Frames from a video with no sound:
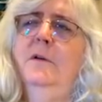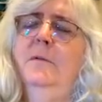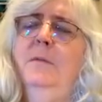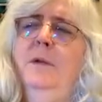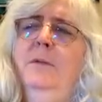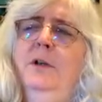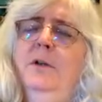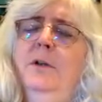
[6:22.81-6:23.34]

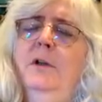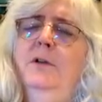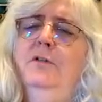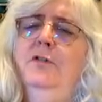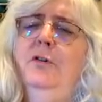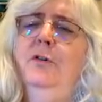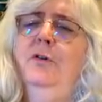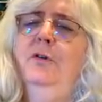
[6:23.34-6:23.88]
Maybe you can
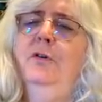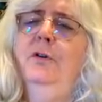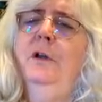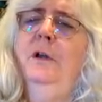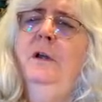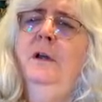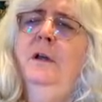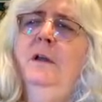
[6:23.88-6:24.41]
turn
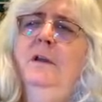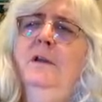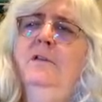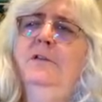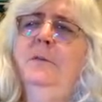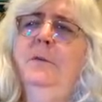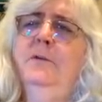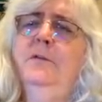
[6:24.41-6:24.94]

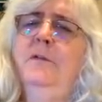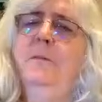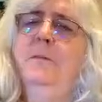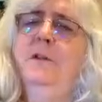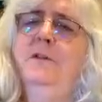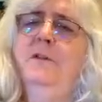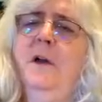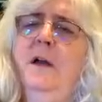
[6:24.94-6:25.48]
this one from the
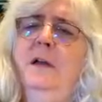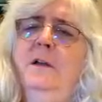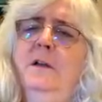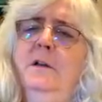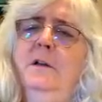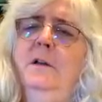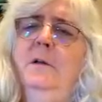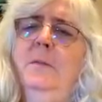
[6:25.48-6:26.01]
side a
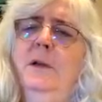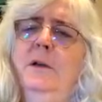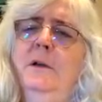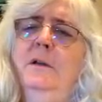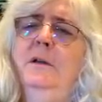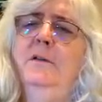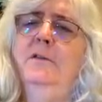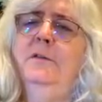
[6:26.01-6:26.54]
little bit on
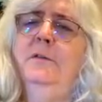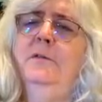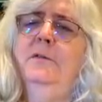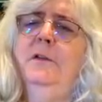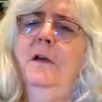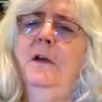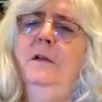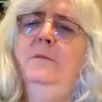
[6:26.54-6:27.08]
this
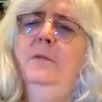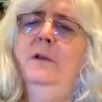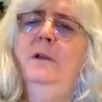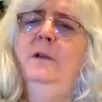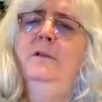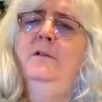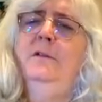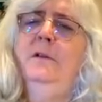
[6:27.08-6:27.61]
side,
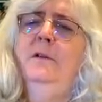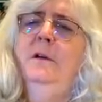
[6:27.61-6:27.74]
please.